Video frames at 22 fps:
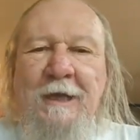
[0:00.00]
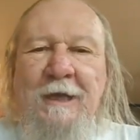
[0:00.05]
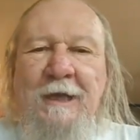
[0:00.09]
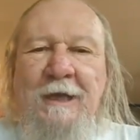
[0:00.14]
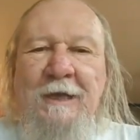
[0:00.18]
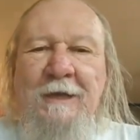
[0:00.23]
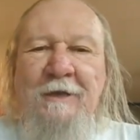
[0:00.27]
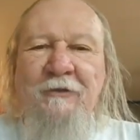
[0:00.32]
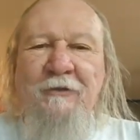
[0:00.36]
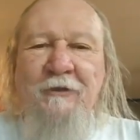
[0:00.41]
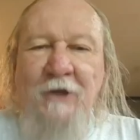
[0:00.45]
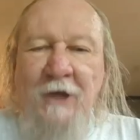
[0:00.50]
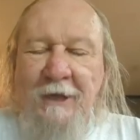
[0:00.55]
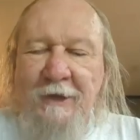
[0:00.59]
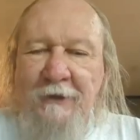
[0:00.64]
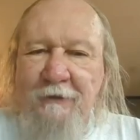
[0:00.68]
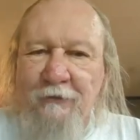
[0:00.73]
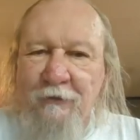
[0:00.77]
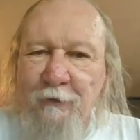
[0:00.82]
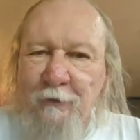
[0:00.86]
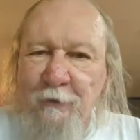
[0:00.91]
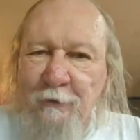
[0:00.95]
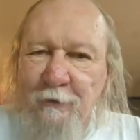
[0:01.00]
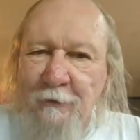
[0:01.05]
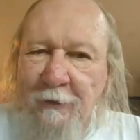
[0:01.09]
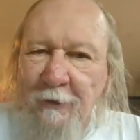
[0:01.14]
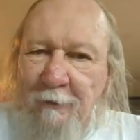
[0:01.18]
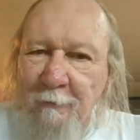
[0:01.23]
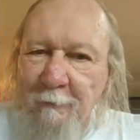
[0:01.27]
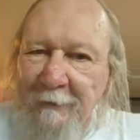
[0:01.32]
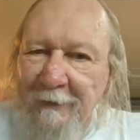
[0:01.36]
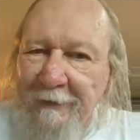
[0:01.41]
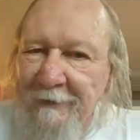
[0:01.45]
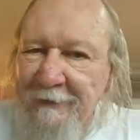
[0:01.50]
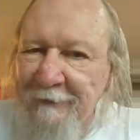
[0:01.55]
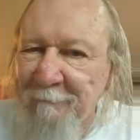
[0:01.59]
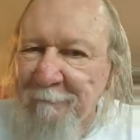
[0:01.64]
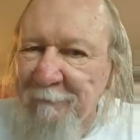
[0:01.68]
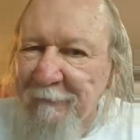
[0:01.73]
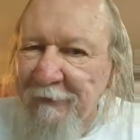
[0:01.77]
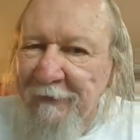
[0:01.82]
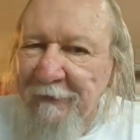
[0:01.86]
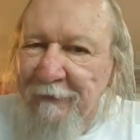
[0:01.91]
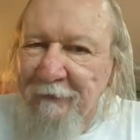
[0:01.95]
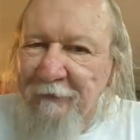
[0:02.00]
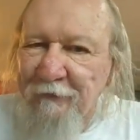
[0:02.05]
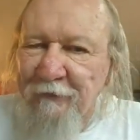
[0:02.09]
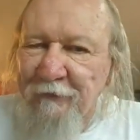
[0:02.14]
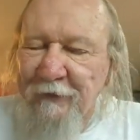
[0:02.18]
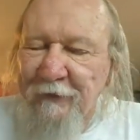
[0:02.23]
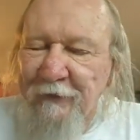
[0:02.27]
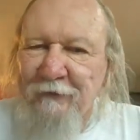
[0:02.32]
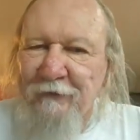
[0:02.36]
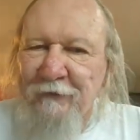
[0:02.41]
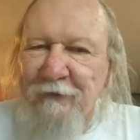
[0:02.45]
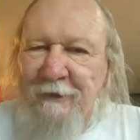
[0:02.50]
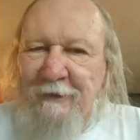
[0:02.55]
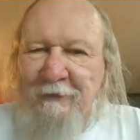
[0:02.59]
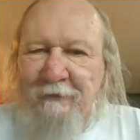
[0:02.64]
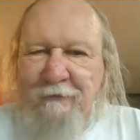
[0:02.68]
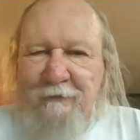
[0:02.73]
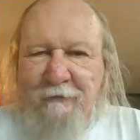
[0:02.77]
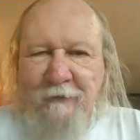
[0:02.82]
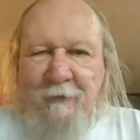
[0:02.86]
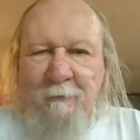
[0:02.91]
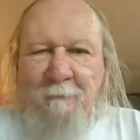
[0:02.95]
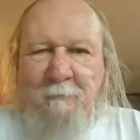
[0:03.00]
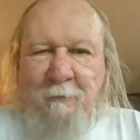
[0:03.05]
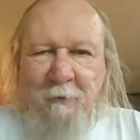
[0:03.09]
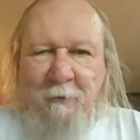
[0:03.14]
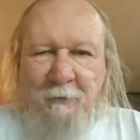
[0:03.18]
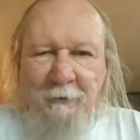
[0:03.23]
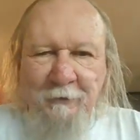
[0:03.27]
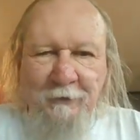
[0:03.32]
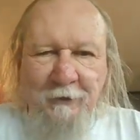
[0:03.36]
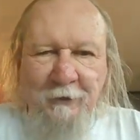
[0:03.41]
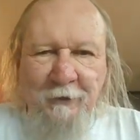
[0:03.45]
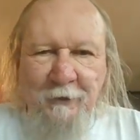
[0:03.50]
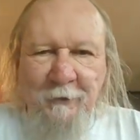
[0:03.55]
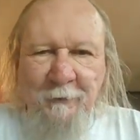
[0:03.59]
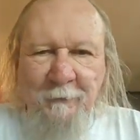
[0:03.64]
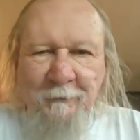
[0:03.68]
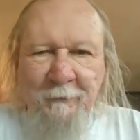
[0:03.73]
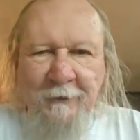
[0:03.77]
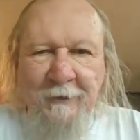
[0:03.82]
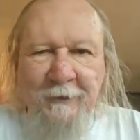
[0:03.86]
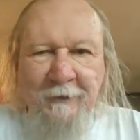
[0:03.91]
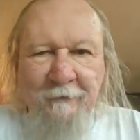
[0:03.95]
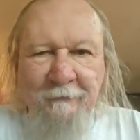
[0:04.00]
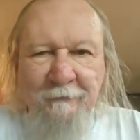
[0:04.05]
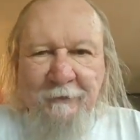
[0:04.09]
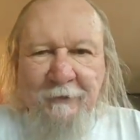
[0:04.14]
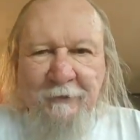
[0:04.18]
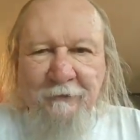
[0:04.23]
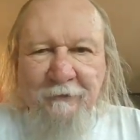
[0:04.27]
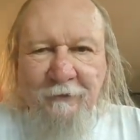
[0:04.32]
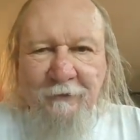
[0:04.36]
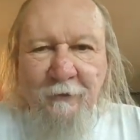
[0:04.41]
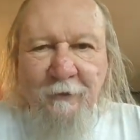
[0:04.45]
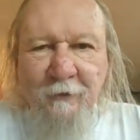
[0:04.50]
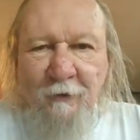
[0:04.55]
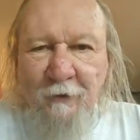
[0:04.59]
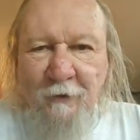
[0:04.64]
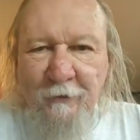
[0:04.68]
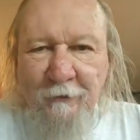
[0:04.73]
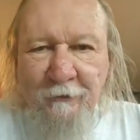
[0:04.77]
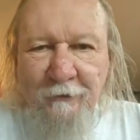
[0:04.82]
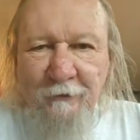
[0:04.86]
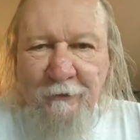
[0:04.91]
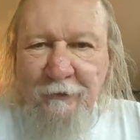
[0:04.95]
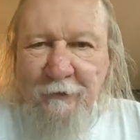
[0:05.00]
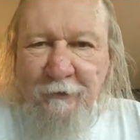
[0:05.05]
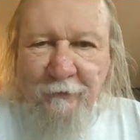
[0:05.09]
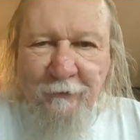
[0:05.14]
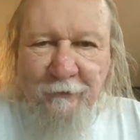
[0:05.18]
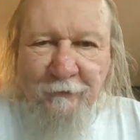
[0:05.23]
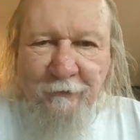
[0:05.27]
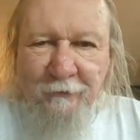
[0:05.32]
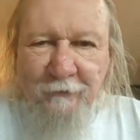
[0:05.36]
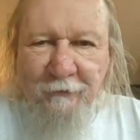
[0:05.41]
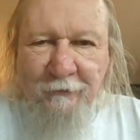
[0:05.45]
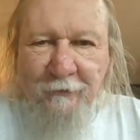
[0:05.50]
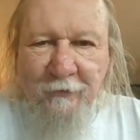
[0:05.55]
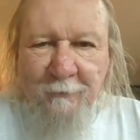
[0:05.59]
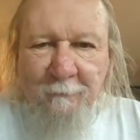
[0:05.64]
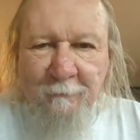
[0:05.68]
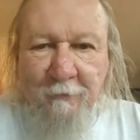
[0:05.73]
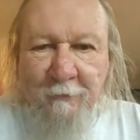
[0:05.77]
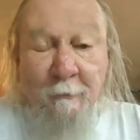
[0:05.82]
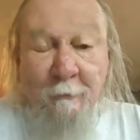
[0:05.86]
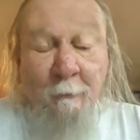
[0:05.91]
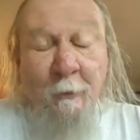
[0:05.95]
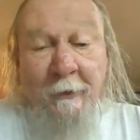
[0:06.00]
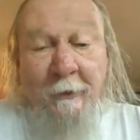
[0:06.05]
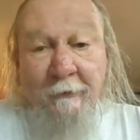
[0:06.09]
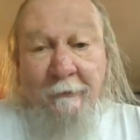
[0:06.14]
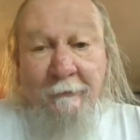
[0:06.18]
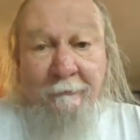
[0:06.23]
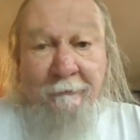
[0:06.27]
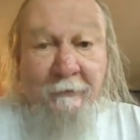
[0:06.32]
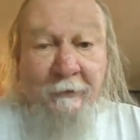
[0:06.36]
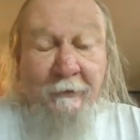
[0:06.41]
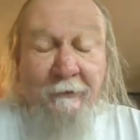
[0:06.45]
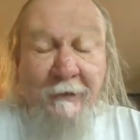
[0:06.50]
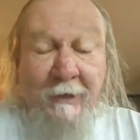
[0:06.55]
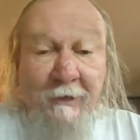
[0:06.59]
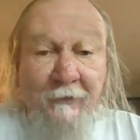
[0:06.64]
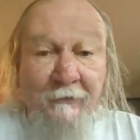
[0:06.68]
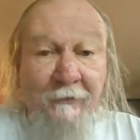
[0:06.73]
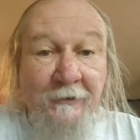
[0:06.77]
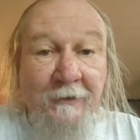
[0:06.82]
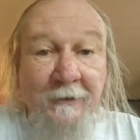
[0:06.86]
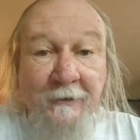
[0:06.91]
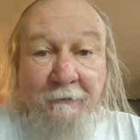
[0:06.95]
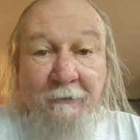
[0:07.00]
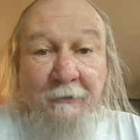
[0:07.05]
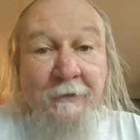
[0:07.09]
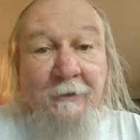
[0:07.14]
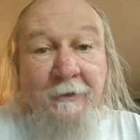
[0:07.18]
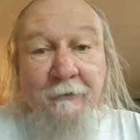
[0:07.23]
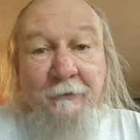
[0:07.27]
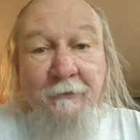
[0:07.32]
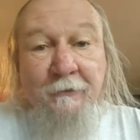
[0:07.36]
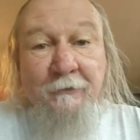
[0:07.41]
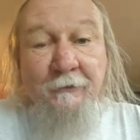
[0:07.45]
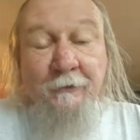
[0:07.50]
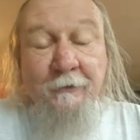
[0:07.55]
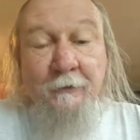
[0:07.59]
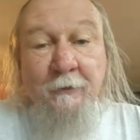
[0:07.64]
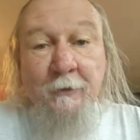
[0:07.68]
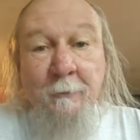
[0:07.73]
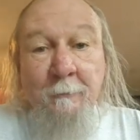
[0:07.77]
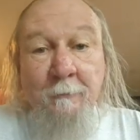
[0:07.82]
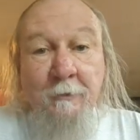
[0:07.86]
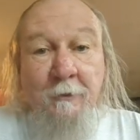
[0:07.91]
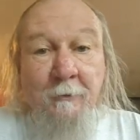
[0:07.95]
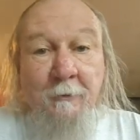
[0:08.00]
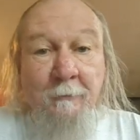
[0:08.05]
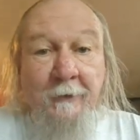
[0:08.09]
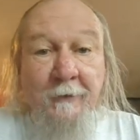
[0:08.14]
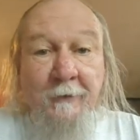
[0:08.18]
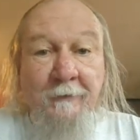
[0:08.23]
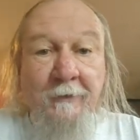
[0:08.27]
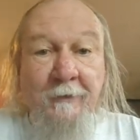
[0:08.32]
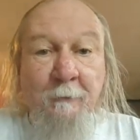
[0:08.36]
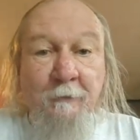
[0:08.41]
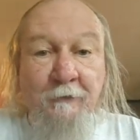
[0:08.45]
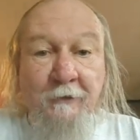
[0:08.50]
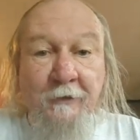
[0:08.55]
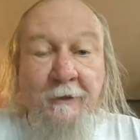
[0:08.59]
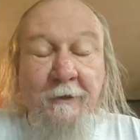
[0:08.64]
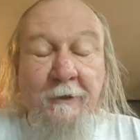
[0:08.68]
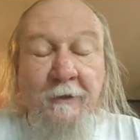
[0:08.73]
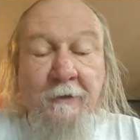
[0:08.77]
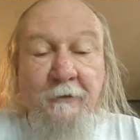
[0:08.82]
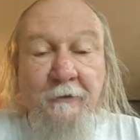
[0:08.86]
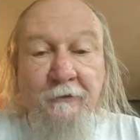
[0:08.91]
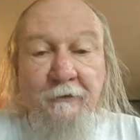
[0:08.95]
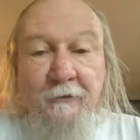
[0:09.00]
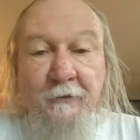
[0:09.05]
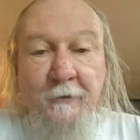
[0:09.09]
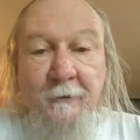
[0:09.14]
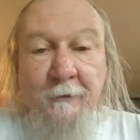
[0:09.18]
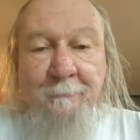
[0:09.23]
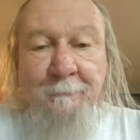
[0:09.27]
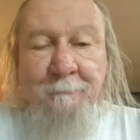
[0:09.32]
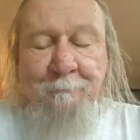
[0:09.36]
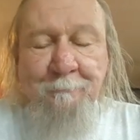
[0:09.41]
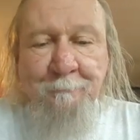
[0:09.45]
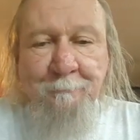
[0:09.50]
it's not a true claret in the sense that it's from Bordeaux, and the French no longer use the term, well, the French actually never did use the term claret. That was an English term.